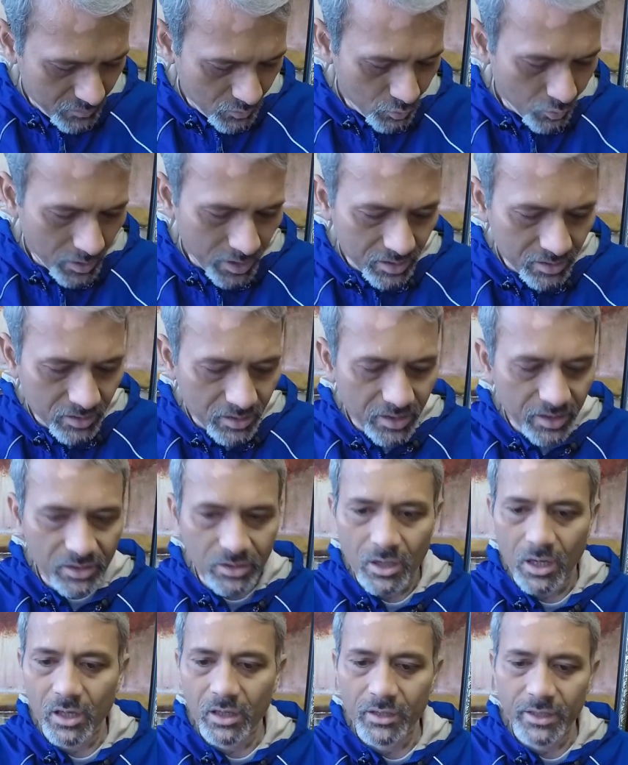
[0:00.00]
20 30
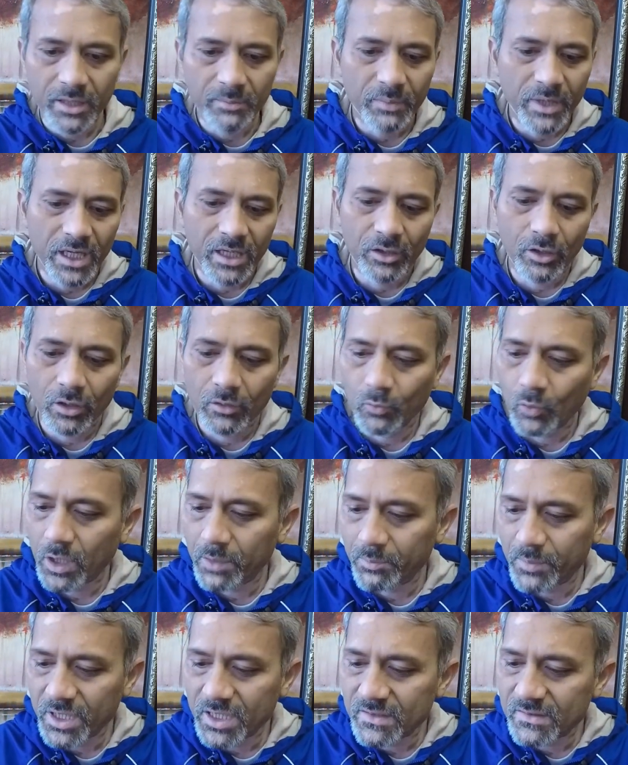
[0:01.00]
dollars depending on
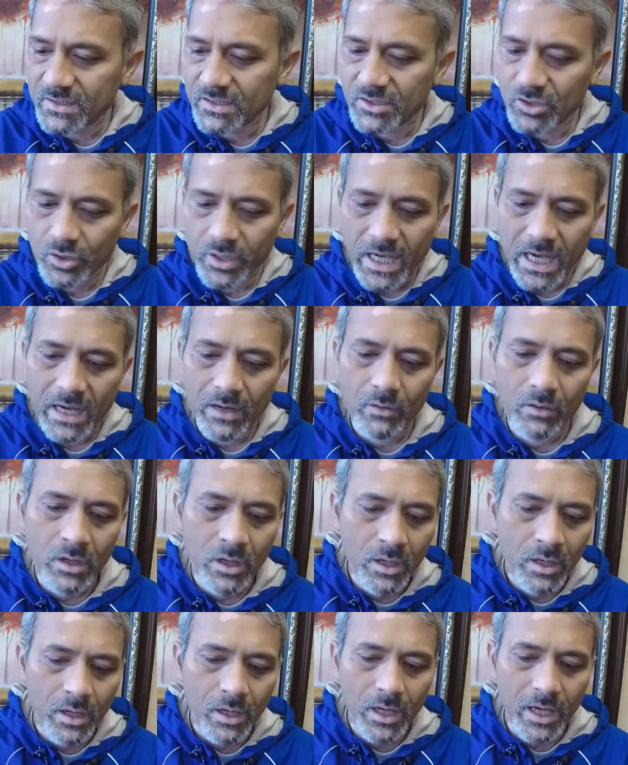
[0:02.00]
what pieces you have.
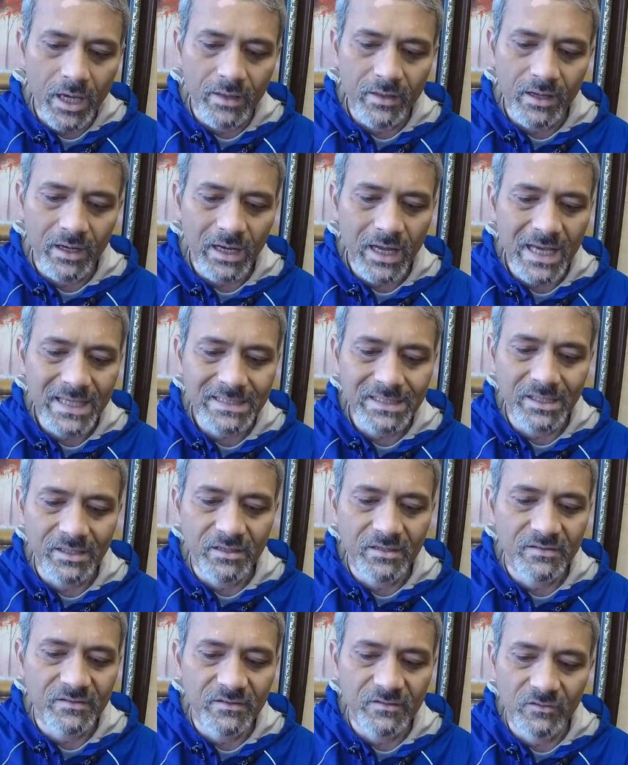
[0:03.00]
And then lastly,
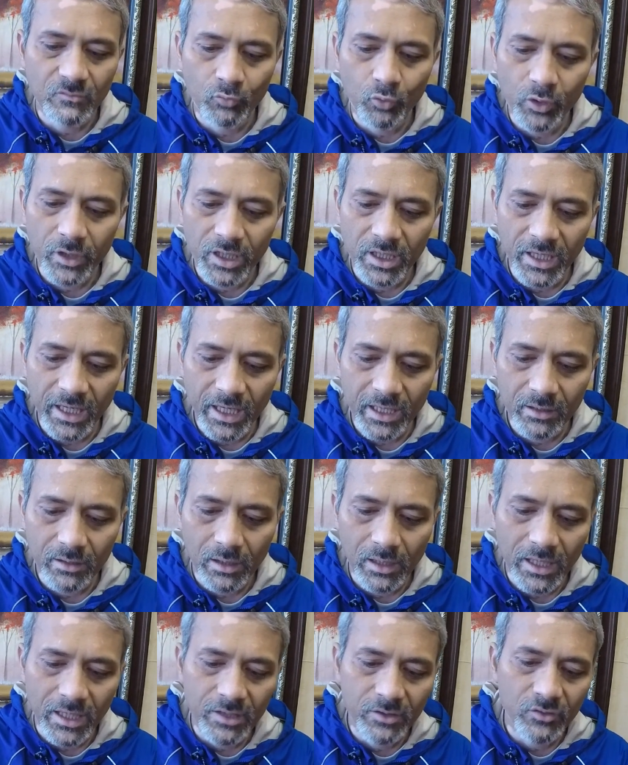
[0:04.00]
this is a wooden
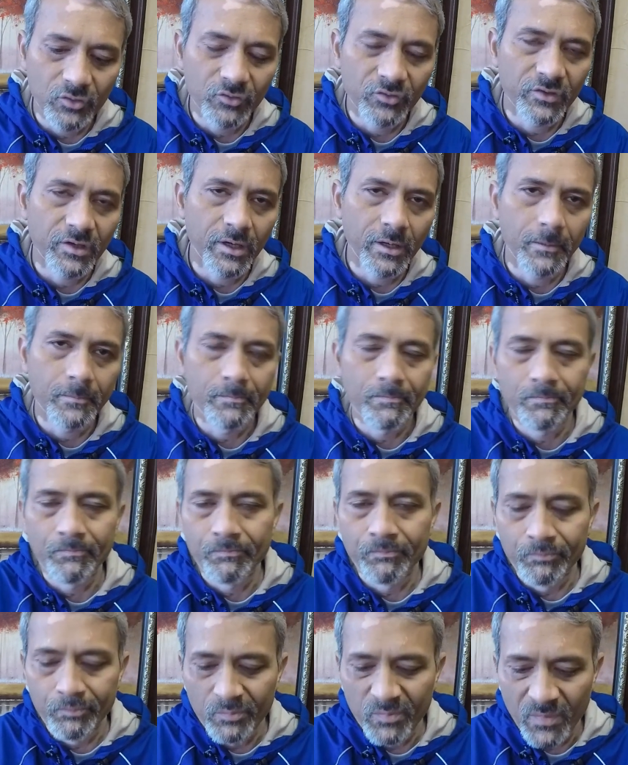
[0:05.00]
handle. I use the
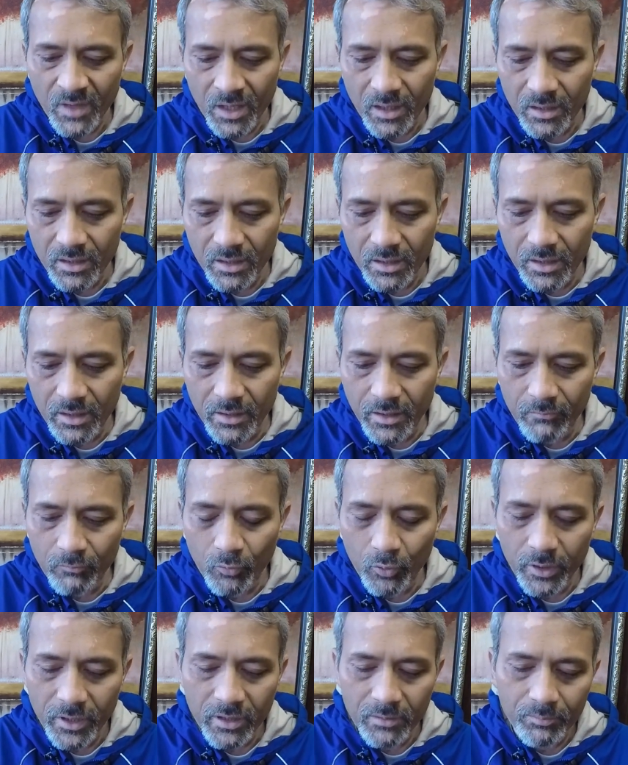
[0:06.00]
the
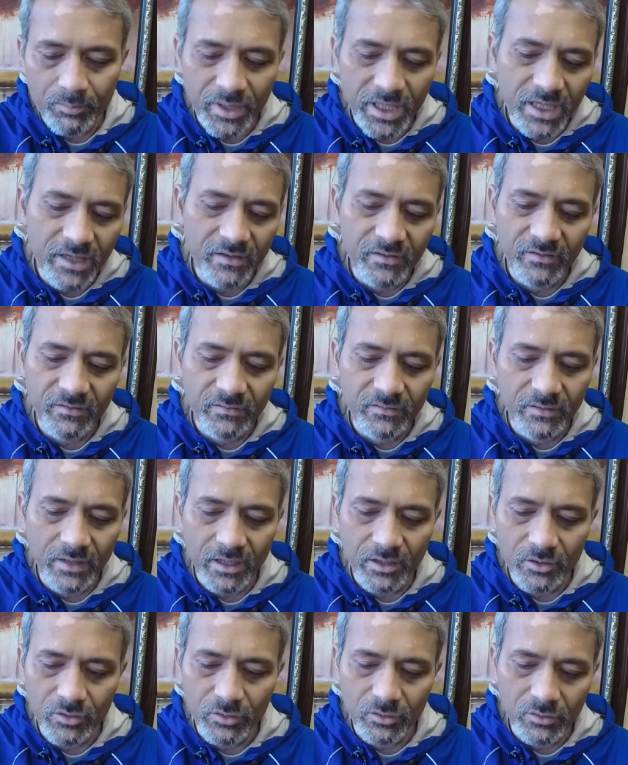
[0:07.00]
wooden piece
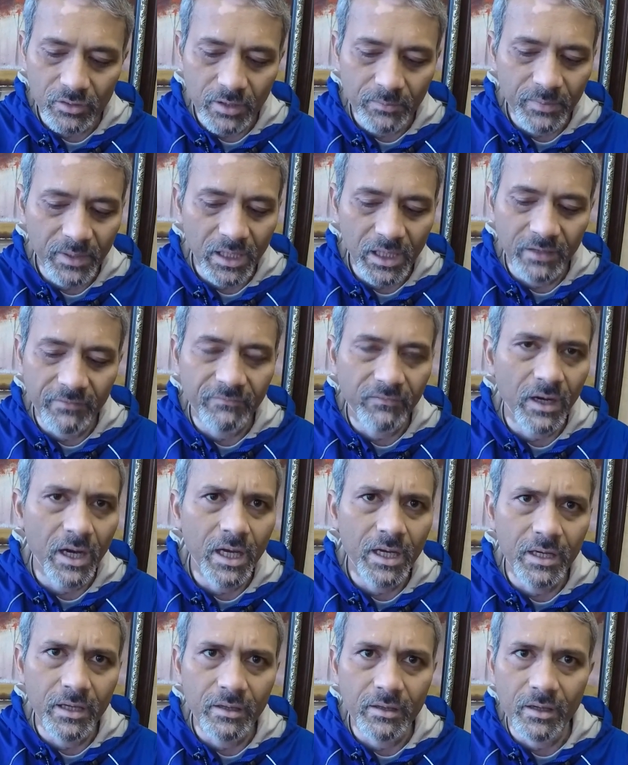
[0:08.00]
that you typically
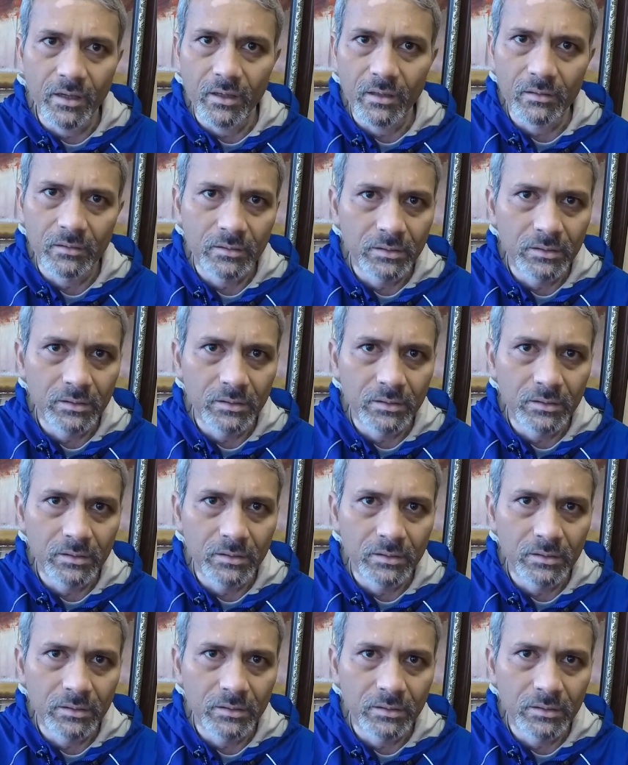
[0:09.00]
find in the,